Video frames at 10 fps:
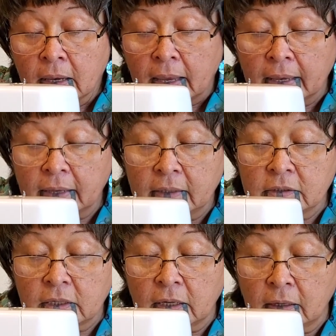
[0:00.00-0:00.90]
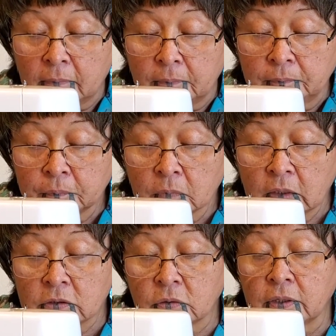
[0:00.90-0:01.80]
And
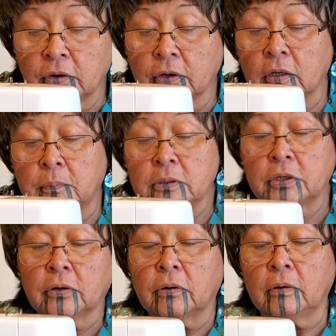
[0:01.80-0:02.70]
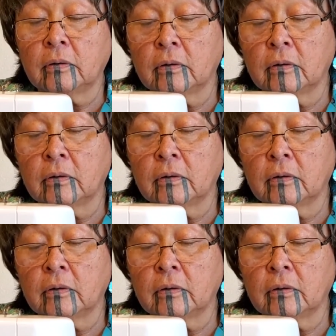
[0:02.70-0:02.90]
so then you're going to put your